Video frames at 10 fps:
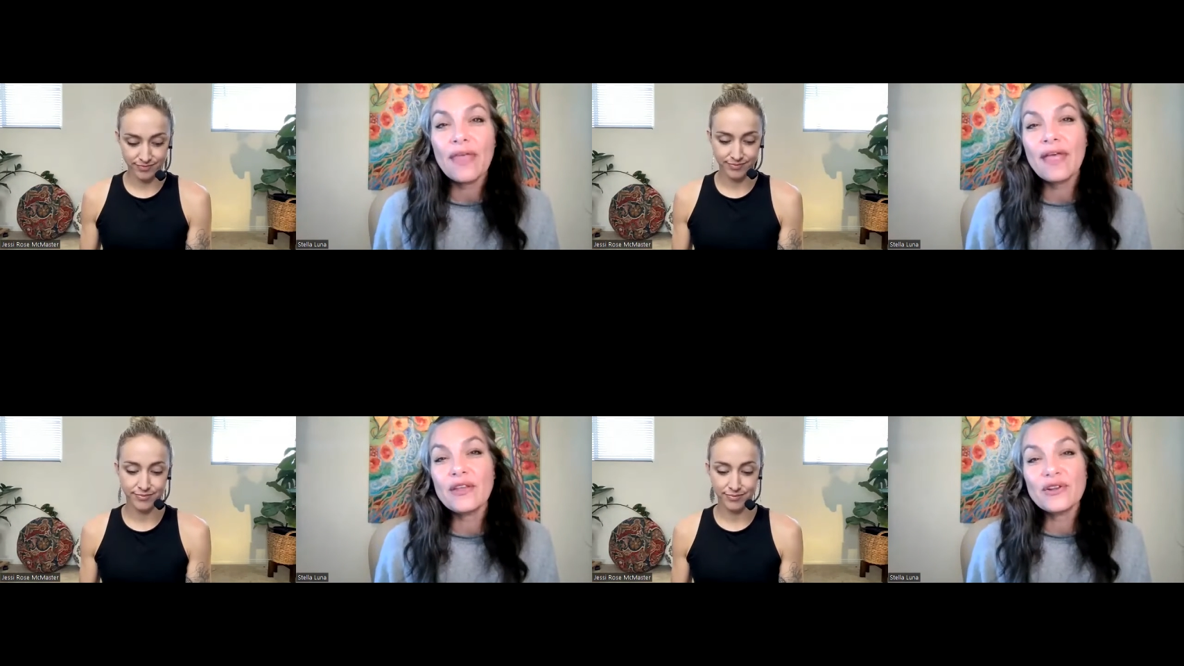
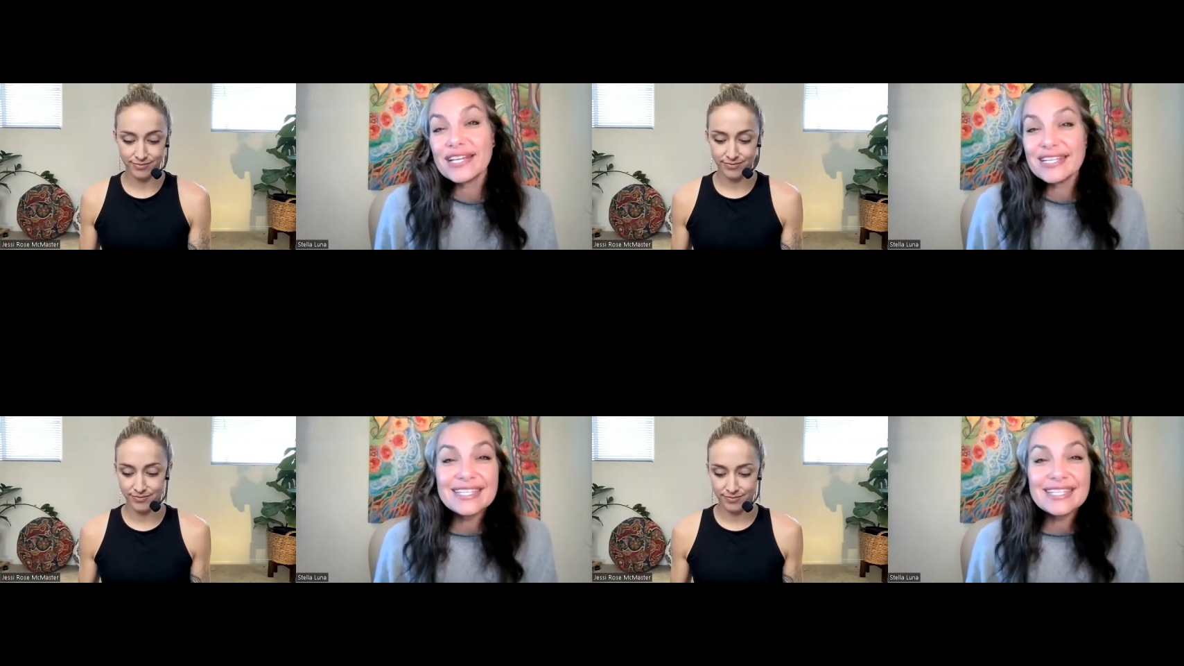Speaker 1: then
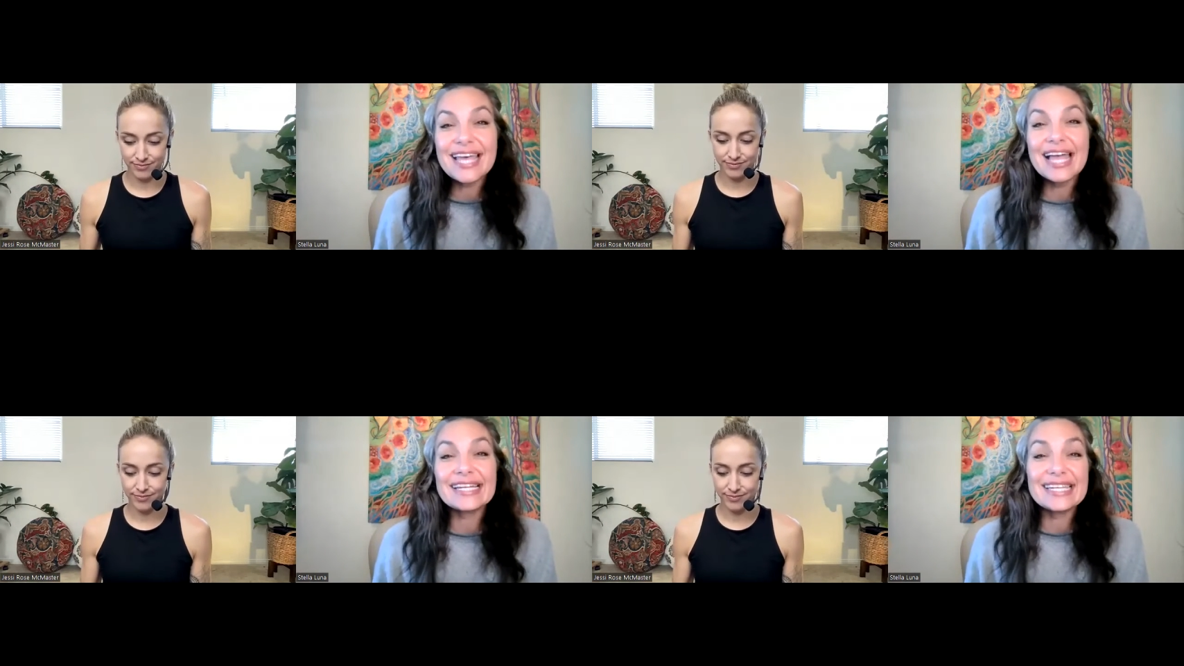there
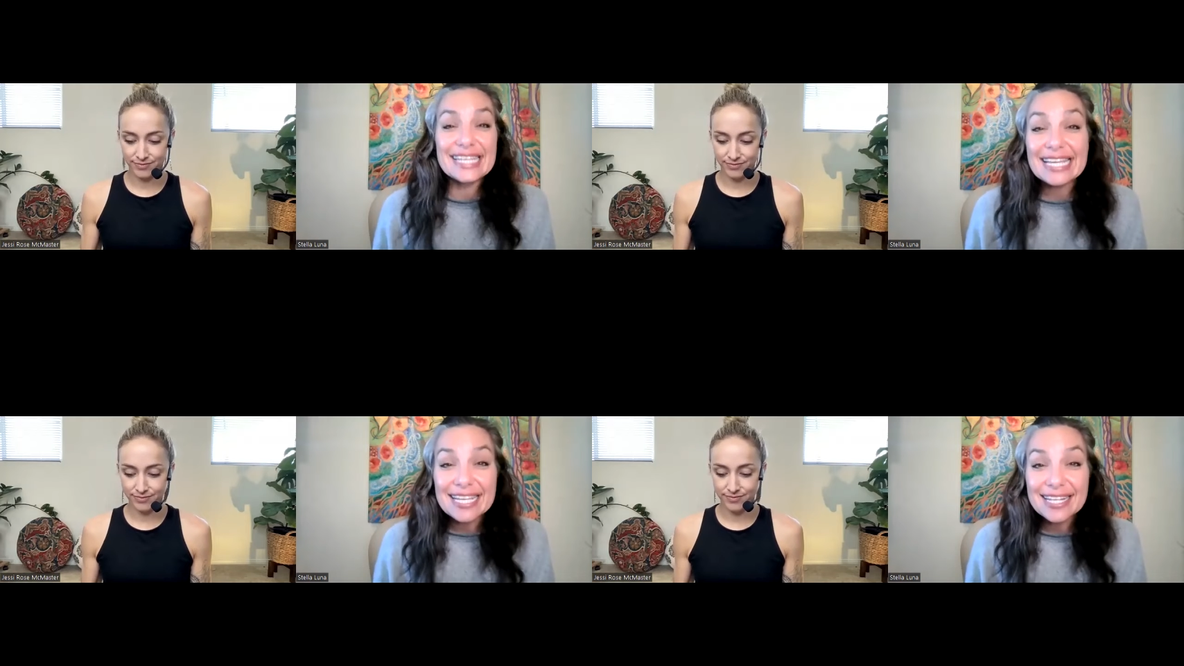isn't that
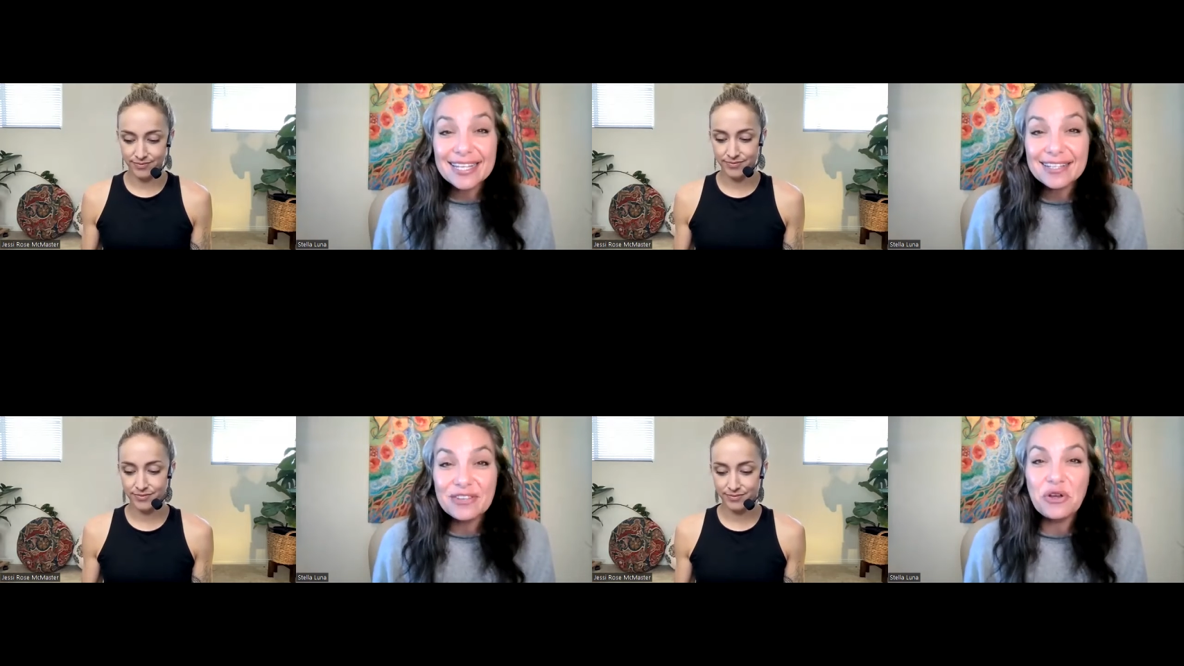need.
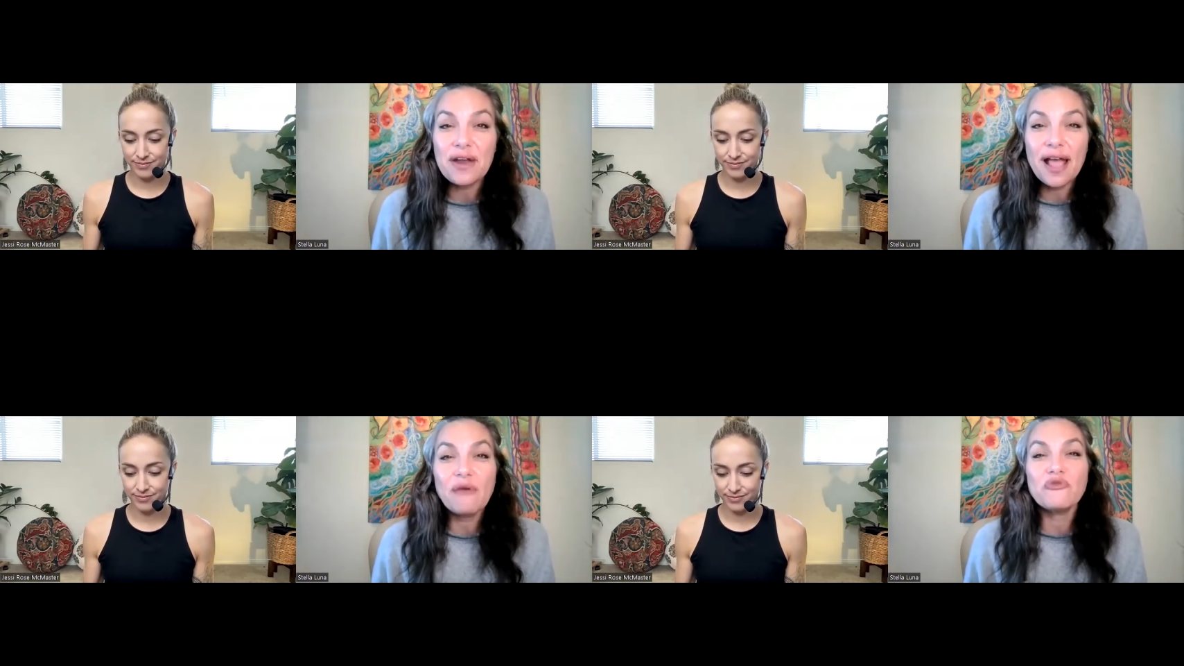You
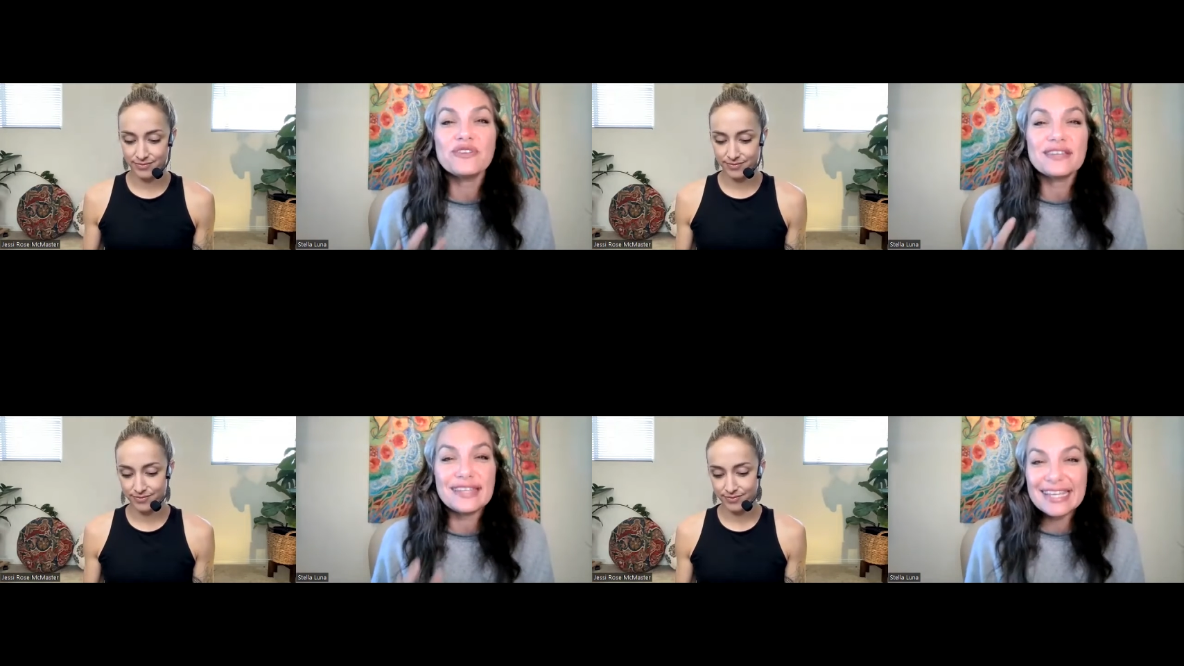don't
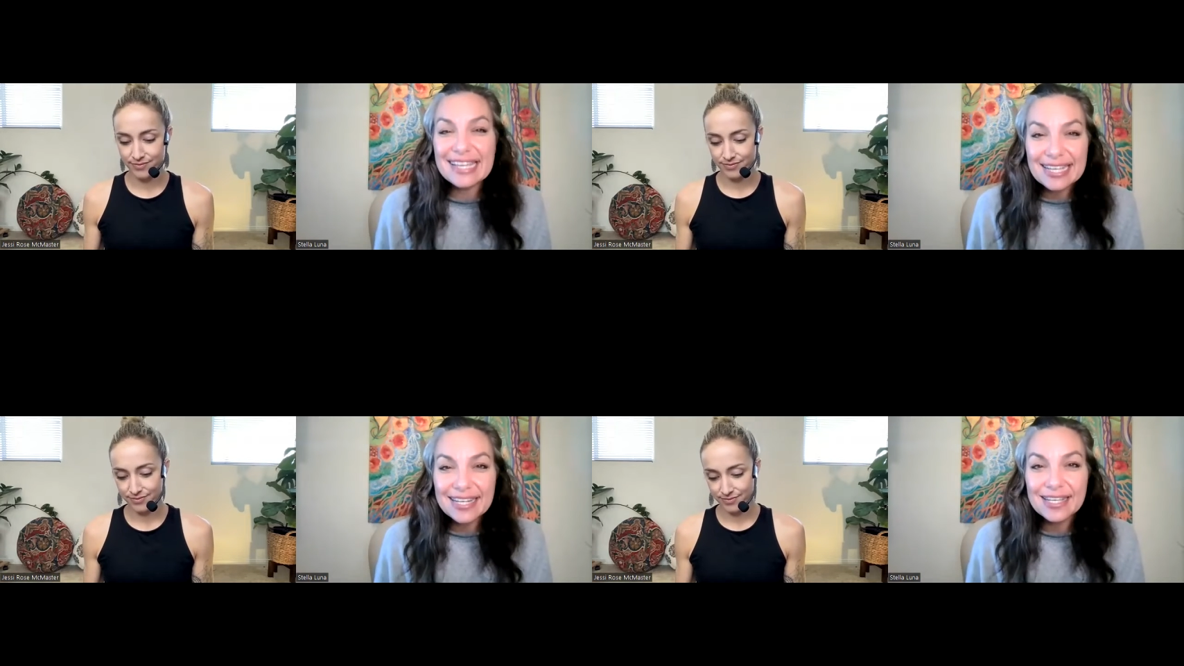have the
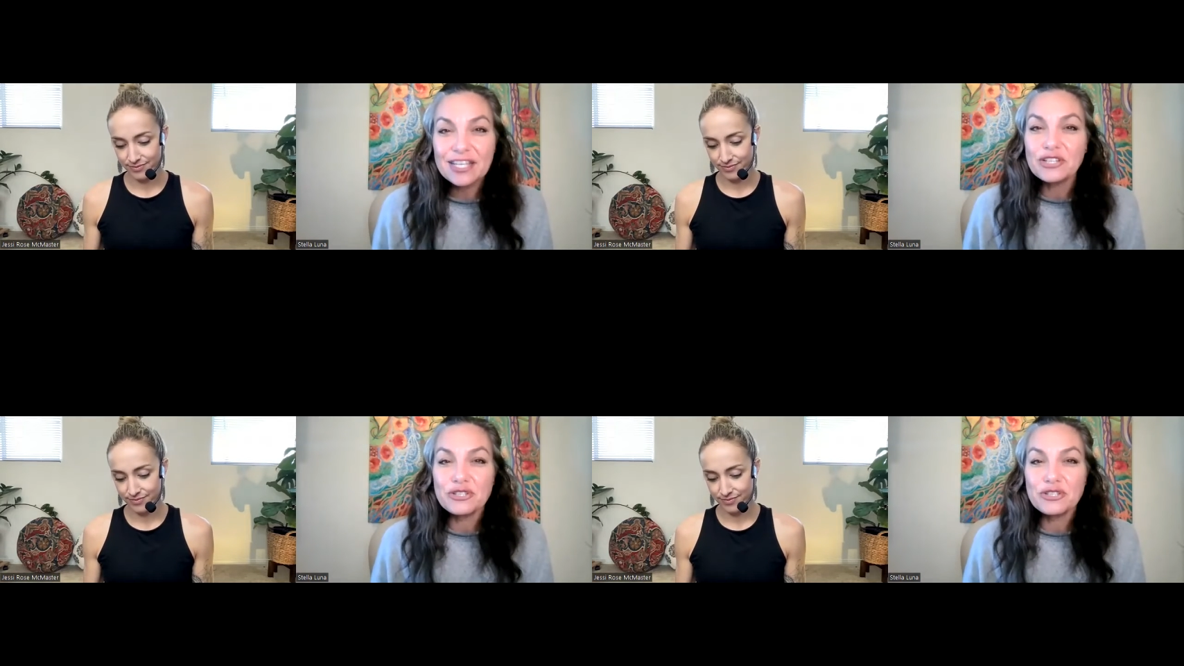need